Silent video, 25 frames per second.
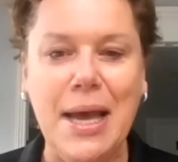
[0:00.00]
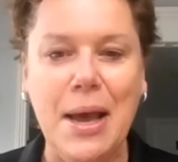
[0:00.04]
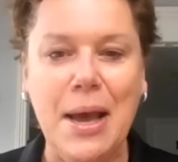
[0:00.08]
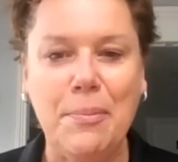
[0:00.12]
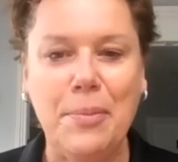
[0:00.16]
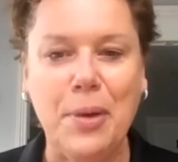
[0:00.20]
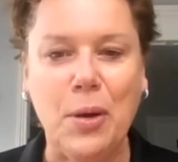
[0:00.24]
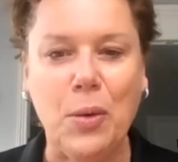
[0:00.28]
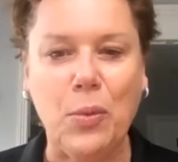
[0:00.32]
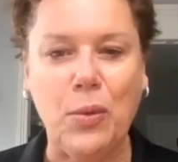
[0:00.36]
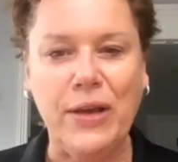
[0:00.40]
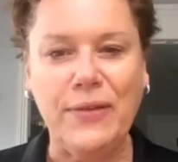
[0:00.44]

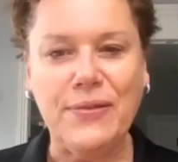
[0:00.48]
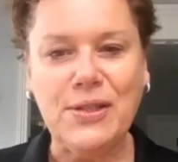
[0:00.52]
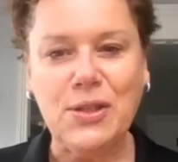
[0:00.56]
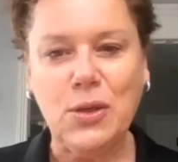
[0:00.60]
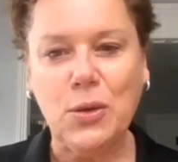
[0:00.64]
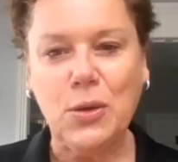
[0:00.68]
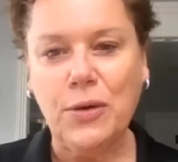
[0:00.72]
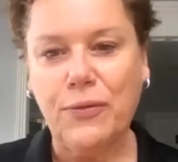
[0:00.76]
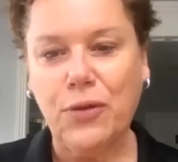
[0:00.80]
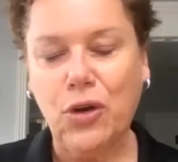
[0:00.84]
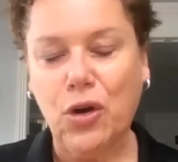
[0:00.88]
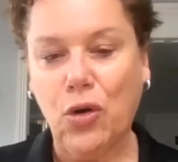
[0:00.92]
but we've
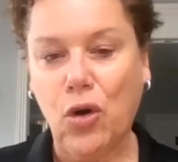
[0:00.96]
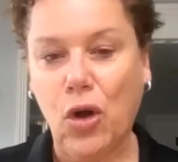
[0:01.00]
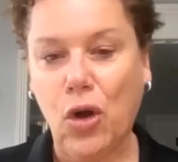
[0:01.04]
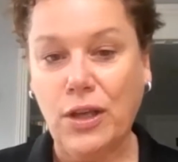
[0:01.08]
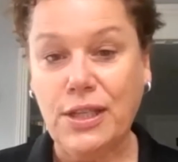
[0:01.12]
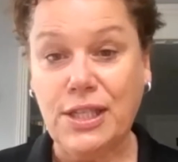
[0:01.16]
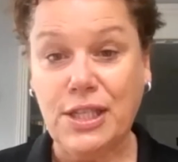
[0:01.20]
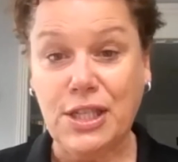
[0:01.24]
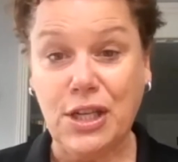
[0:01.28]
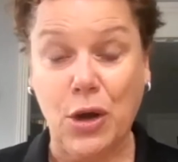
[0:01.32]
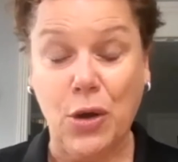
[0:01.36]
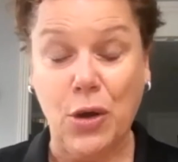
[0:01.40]
sort of
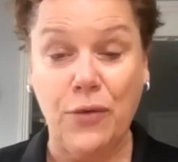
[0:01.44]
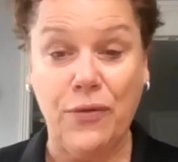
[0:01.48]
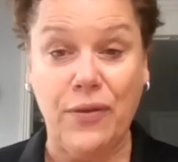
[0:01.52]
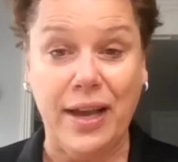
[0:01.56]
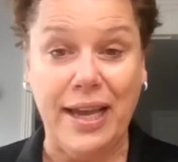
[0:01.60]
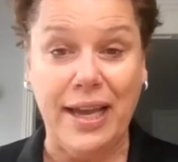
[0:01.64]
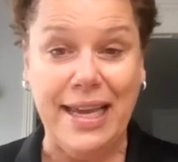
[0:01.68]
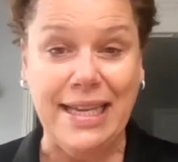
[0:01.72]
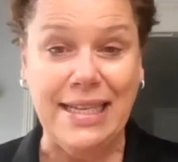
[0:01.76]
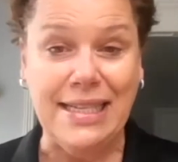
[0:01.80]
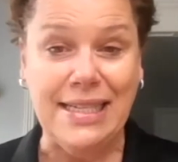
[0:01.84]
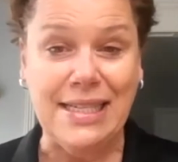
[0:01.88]
crossed over
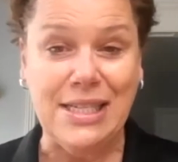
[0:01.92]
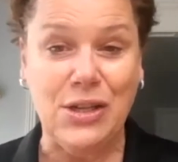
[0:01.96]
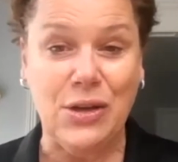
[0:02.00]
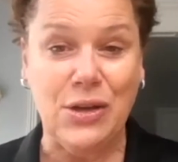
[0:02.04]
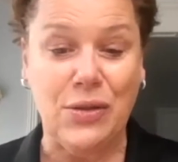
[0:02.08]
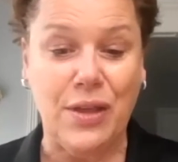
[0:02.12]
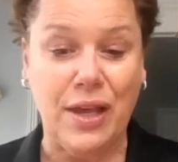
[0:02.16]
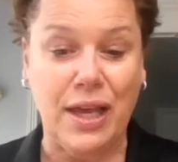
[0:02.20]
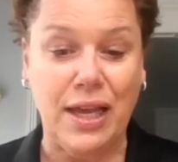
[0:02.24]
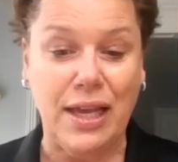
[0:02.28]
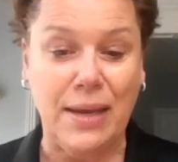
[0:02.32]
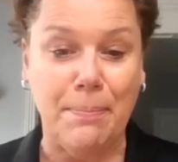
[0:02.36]
into
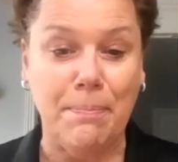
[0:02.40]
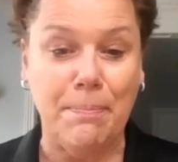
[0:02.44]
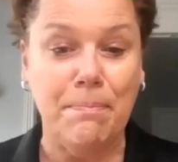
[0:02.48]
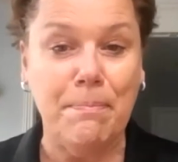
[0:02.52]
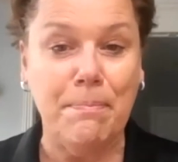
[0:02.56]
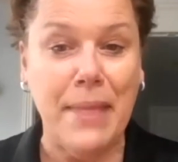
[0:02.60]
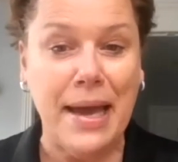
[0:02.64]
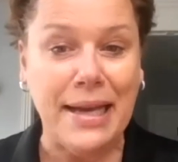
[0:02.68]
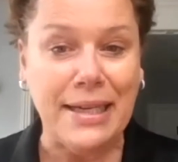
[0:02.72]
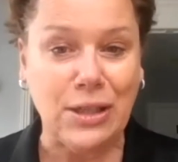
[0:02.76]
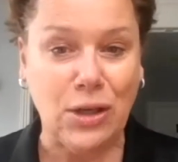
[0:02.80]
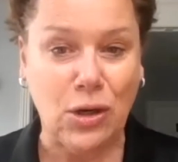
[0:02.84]
the
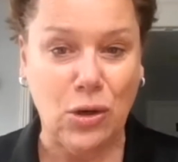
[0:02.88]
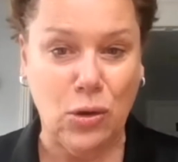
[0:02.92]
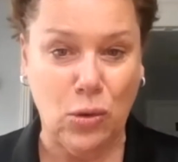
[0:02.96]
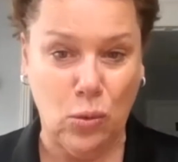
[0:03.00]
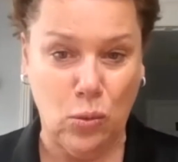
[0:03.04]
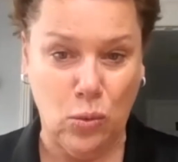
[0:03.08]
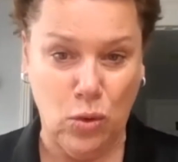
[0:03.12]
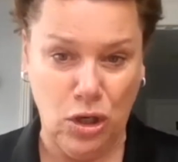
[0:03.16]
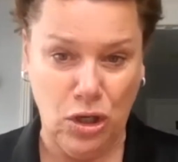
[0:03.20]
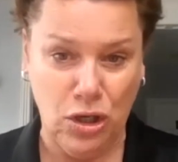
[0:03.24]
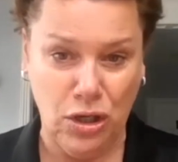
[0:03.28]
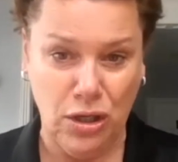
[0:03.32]
medical
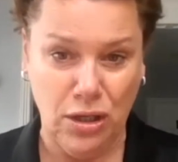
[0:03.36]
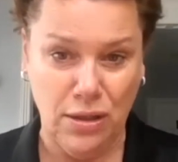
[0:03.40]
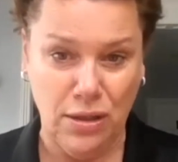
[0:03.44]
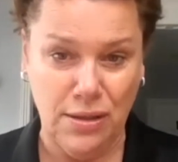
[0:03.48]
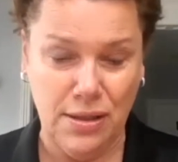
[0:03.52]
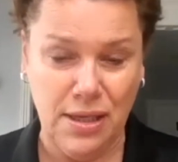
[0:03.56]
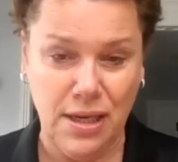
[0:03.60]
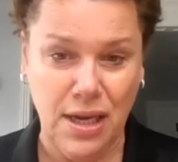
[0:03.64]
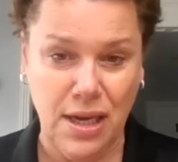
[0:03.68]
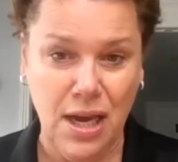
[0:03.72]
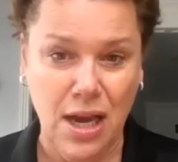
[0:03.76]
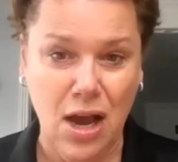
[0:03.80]
world
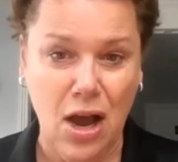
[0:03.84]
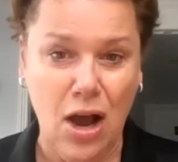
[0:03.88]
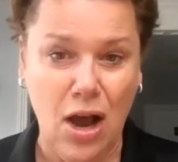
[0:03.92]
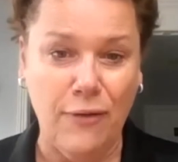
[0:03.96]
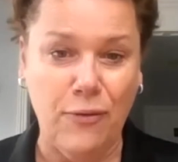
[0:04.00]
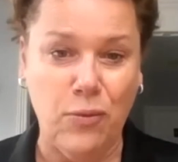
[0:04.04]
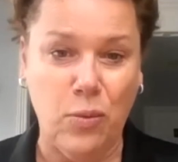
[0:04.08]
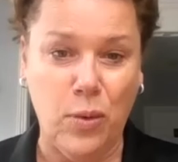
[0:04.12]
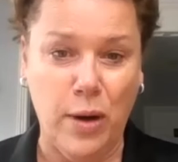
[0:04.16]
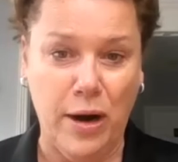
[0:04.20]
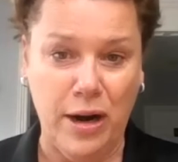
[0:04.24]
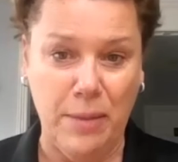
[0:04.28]

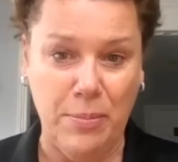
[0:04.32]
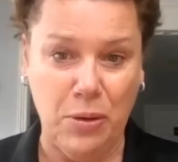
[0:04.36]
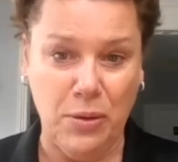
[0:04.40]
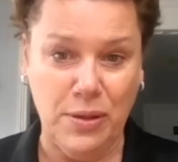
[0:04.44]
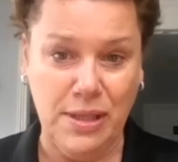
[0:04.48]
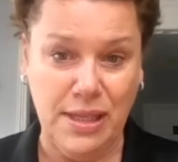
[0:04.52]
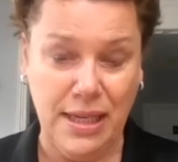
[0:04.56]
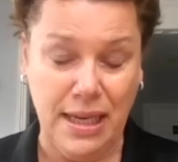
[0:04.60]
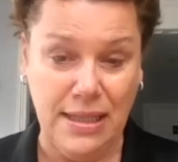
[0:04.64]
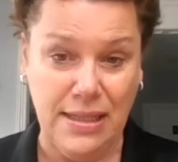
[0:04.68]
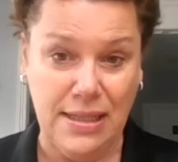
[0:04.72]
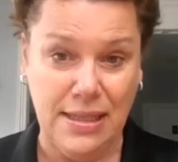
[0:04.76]
of wearable
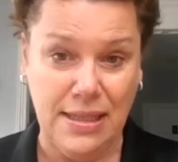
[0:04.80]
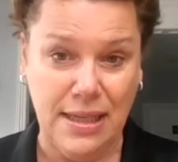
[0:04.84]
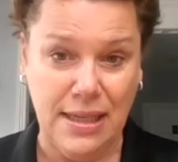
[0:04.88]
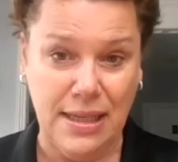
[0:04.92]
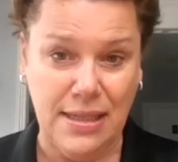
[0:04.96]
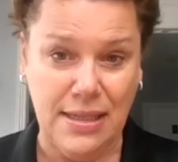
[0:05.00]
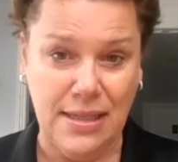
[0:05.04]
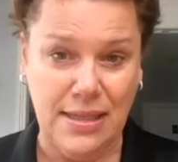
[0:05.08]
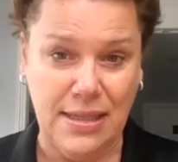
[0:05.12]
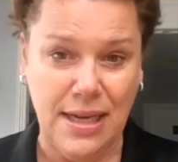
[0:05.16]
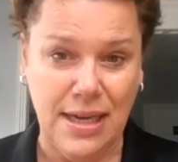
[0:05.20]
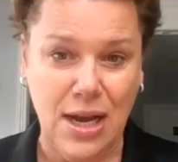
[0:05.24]

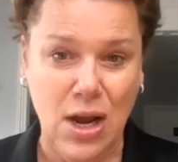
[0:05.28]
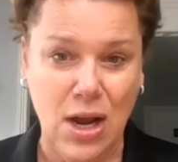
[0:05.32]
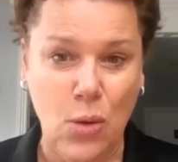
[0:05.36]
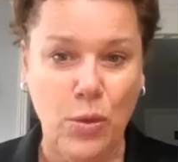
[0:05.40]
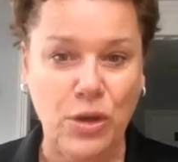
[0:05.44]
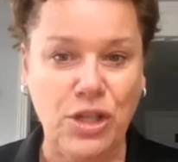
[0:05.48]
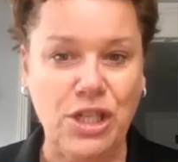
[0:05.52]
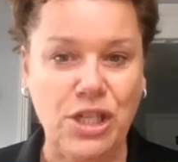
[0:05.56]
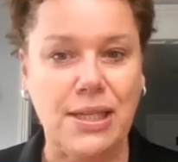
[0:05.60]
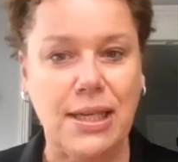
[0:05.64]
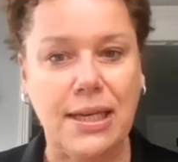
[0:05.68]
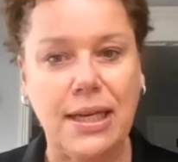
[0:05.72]
sensors,
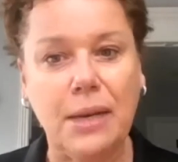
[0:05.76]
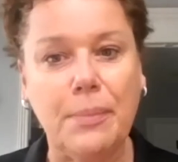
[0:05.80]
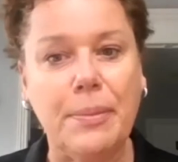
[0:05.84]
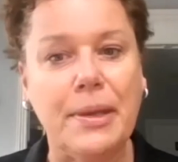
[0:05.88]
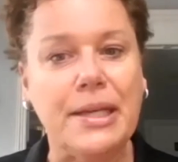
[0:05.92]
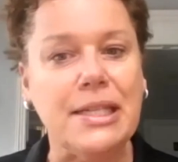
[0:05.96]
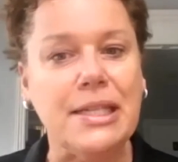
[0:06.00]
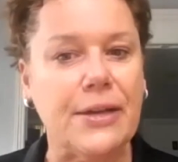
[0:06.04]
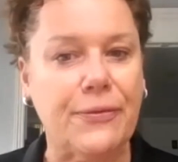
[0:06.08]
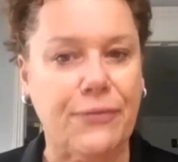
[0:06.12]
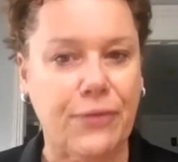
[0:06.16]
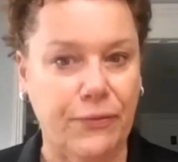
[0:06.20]
which is a little
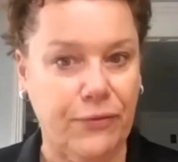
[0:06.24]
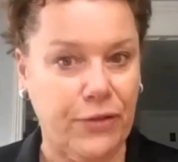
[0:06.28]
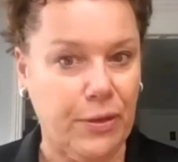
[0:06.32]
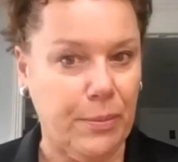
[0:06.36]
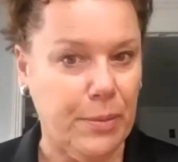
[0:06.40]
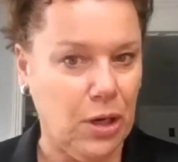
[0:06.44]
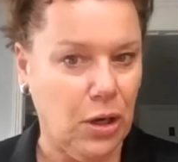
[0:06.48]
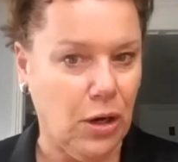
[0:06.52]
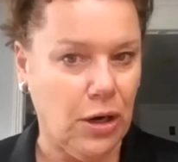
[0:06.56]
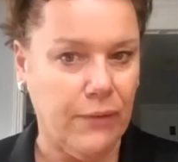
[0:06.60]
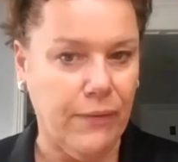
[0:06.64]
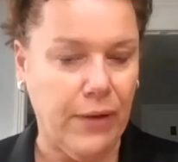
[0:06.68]
bit different from a
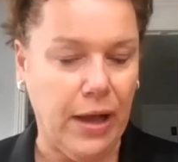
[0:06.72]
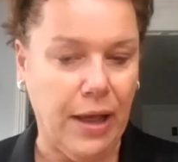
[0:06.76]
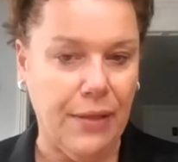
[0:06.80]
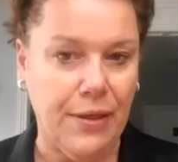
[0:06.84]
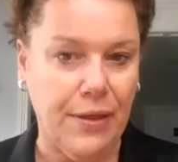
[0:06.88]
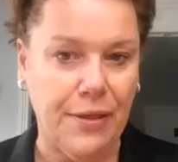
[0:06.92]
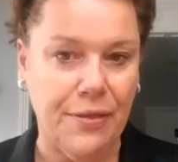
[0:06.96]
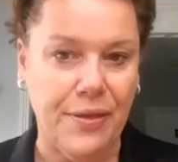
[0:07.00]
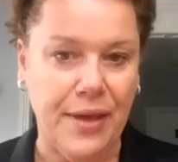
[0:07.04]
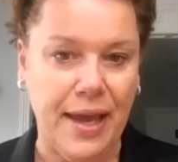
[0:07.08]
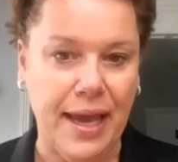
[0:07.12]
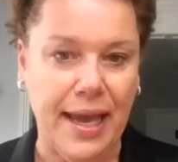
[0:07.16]
lot of
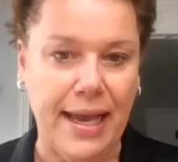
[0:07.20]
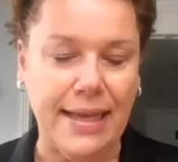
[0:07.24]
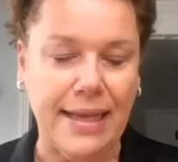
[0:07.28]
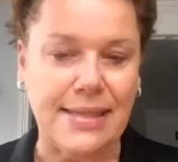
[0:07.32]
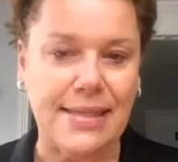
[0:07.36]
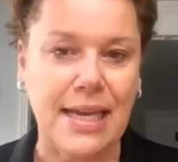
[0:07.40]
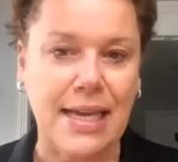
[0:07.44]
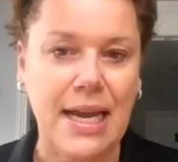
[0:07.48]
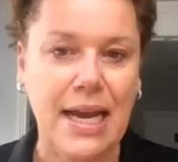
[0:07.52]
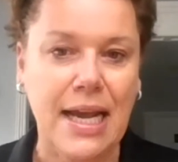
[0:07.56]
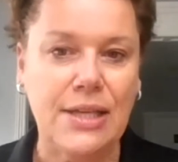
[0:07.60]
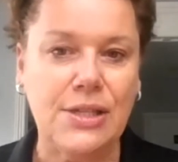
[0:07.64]
other things.